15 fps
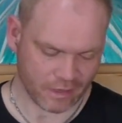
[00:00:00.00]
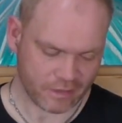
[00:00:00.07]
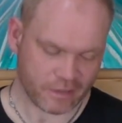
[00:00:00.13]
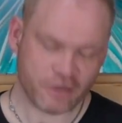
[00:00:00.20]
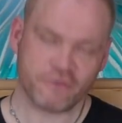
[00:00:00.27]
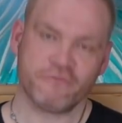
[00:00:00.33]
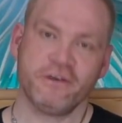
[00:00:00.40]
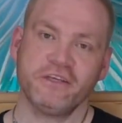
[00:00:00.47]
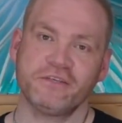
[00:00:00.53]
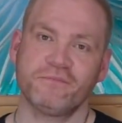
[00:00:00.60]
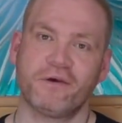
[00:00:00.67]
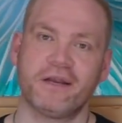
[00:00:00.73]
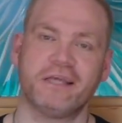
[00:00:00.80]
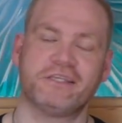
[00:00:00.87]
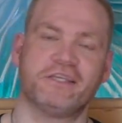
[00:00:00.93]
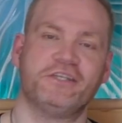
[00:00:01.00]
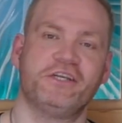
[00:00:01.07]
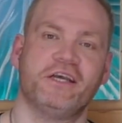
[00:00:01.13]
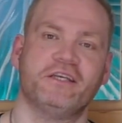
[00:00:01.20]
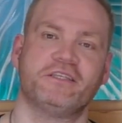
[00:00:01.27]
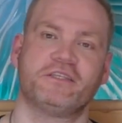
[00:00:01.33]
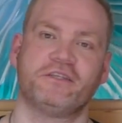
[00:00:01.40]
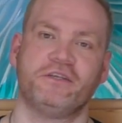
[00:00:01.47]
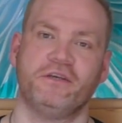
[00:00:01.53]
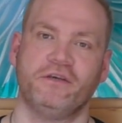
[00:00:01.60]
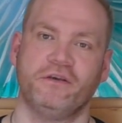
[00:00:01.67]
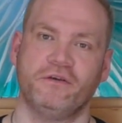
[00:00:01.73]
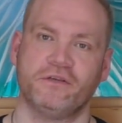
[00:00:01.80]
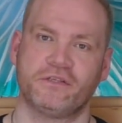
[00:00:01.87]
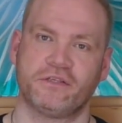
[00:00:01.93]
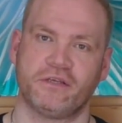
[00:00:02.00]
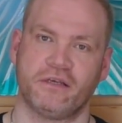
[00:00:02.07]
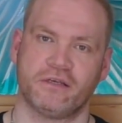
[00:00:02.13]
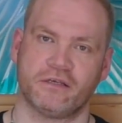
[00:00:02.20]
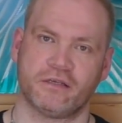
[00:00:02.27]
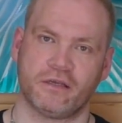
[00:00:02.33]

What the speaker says: Now, the reason why they suggest you use the